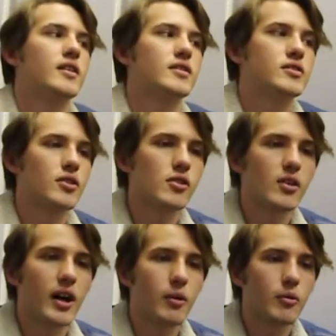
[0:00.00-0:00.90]

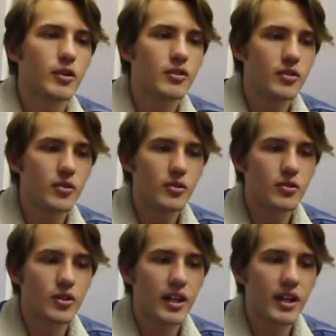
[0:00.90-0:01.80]
So I wanted to
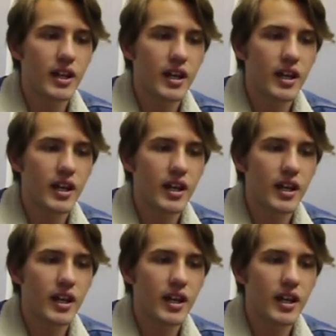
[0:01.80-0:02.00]
try